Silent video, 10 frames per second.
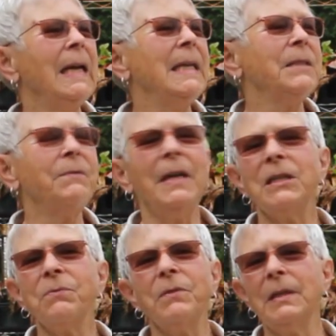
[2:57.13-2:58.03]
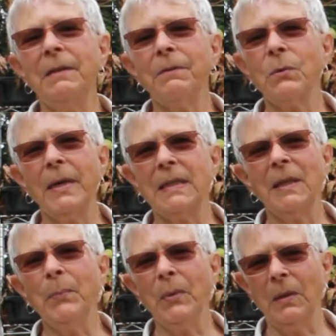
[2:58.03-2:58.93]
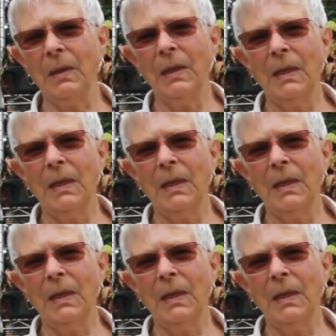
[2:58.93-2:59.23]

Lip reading: It's really quite simple.